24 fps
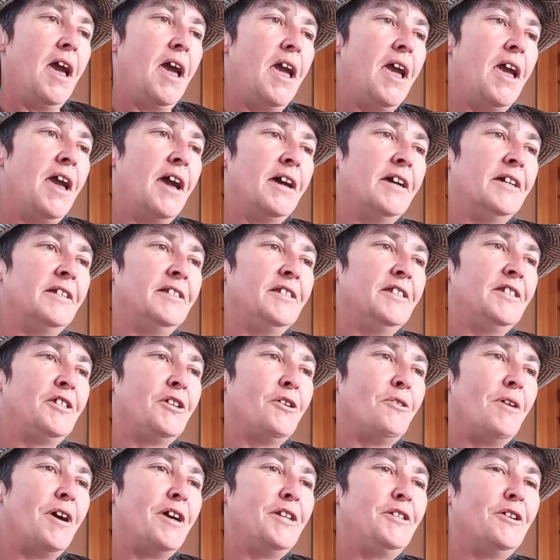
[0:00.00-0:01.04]
And
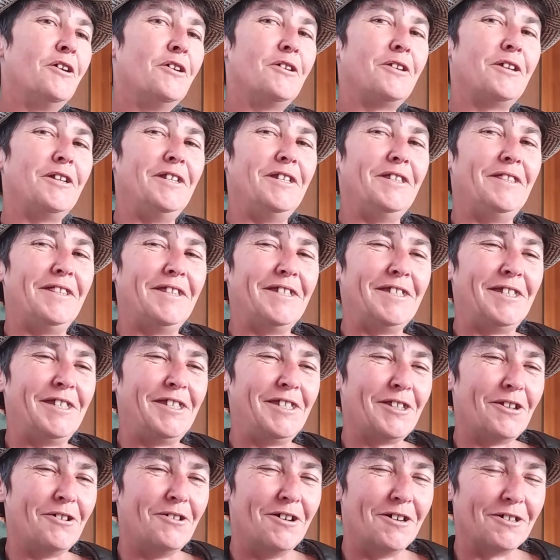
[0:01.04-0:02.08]
so I targeted this
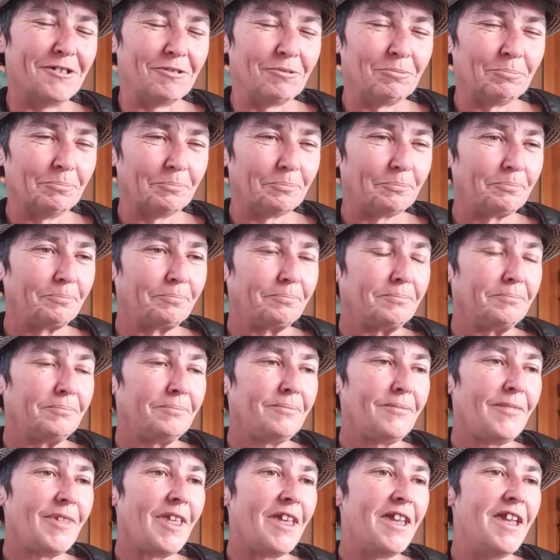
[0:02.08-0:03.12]
song,
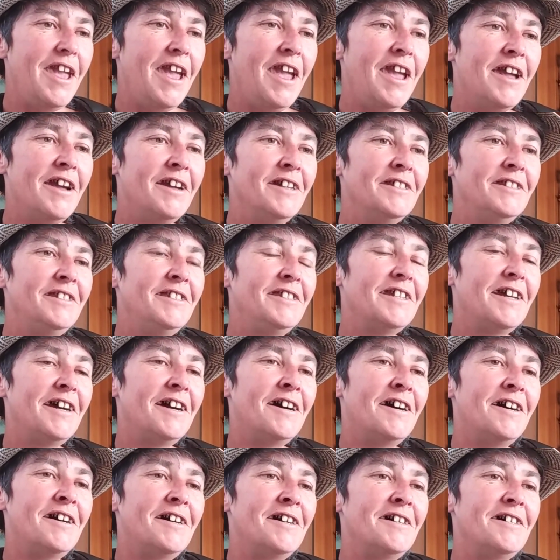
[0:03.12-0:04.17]
and
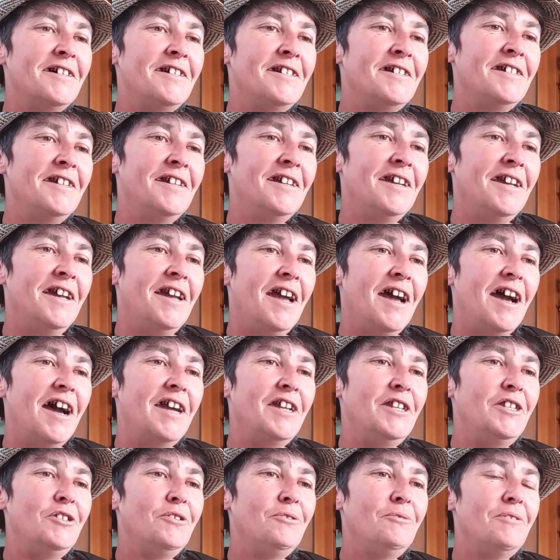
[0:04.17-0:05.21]

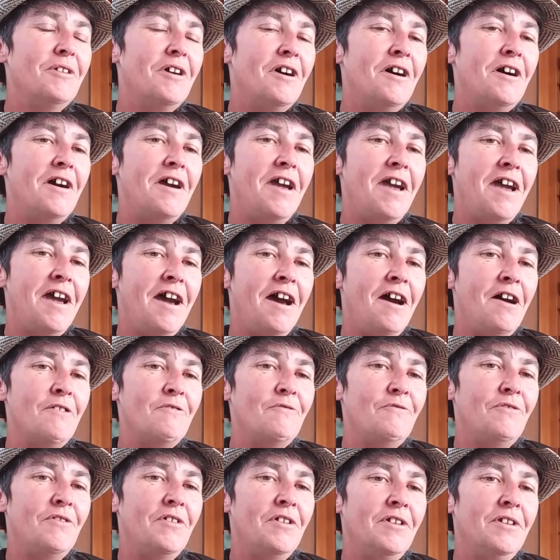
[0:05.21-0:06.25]
I do not
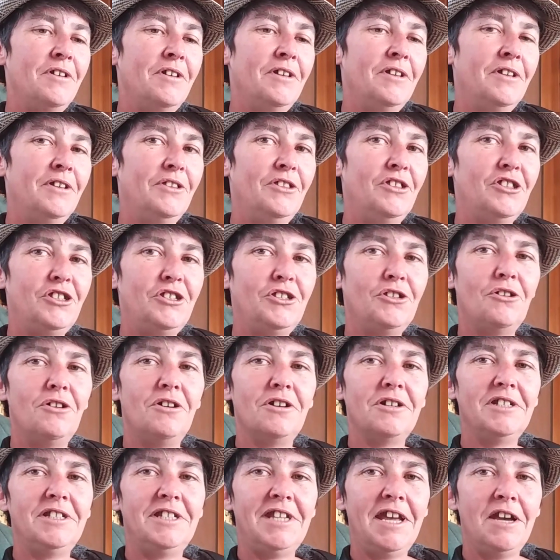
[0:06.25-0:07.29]
have the
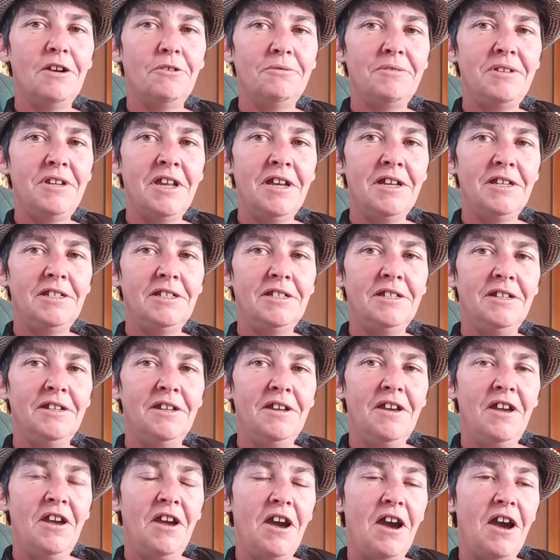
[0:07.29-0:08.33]
song down yet.
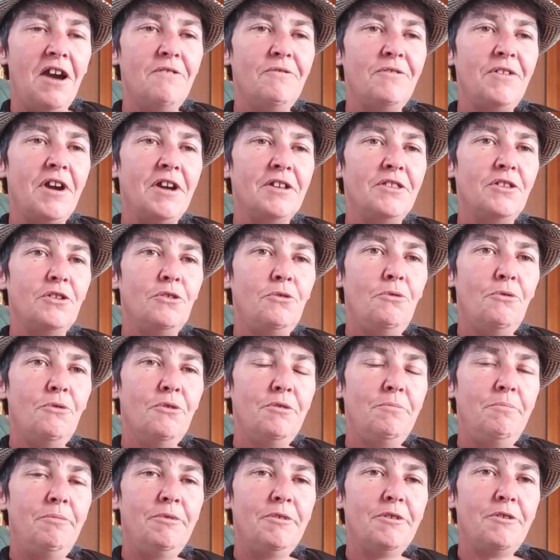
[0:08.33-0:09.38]
I've got the
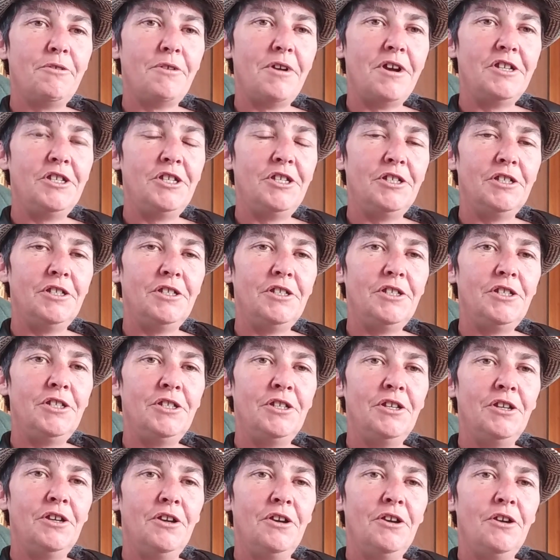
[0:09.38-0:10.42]
chord
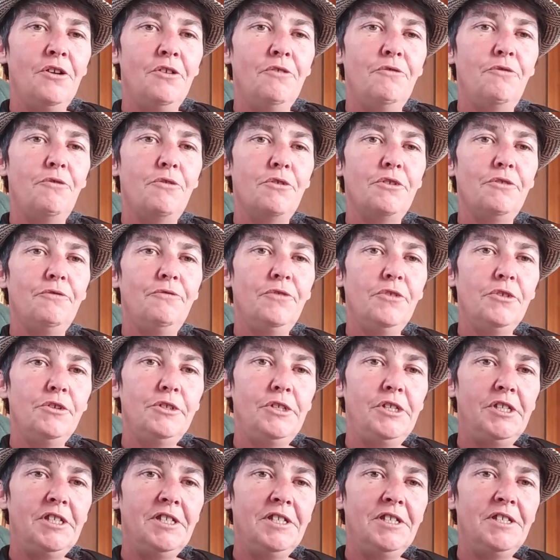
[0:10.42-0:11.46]
progressions for the
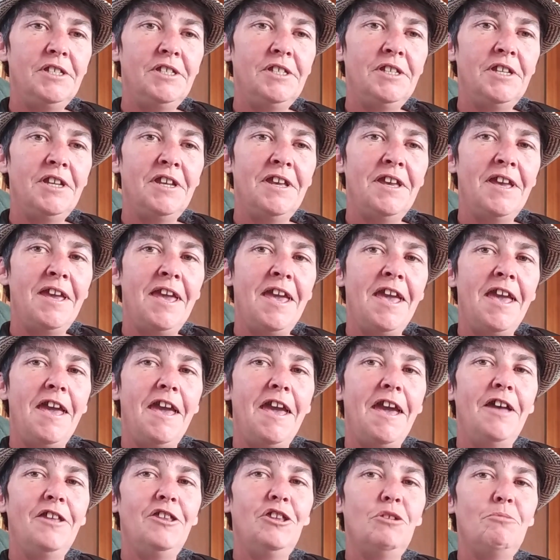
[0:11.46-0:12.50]
verses
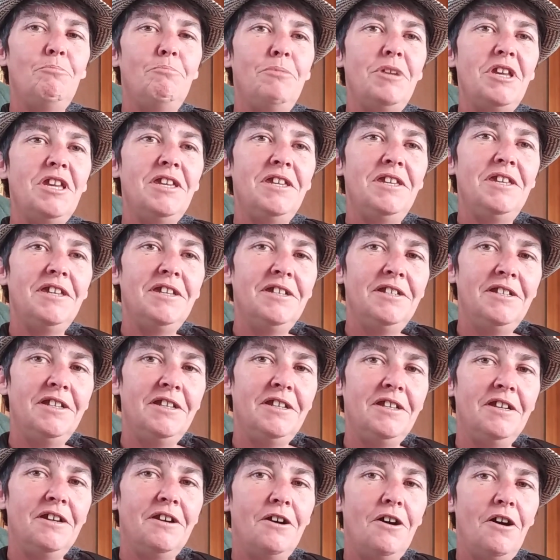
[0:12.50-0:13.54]
and the
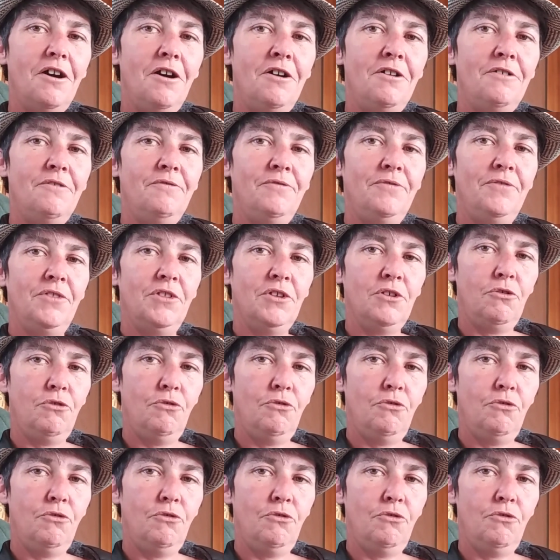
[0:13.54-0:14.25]
beginning of the